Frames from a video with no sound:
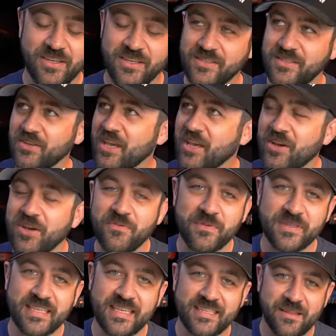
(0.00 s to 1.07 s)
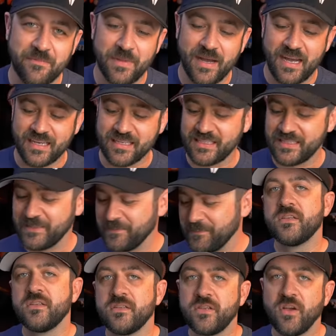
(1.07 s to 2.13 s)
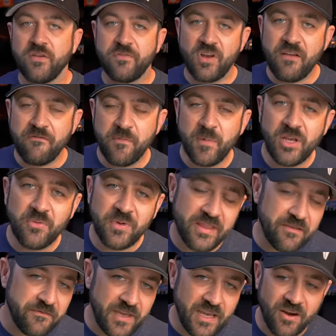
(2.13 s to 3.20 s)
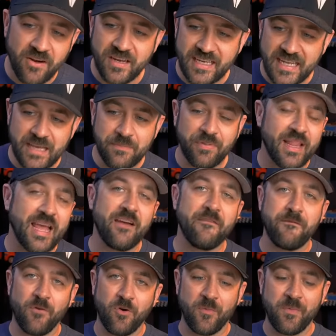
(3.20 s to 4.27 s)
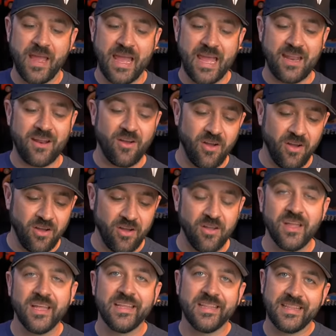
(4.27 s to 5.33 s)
Sookie couldn't resist the box. So if you're not familiar with the VRD platform at all,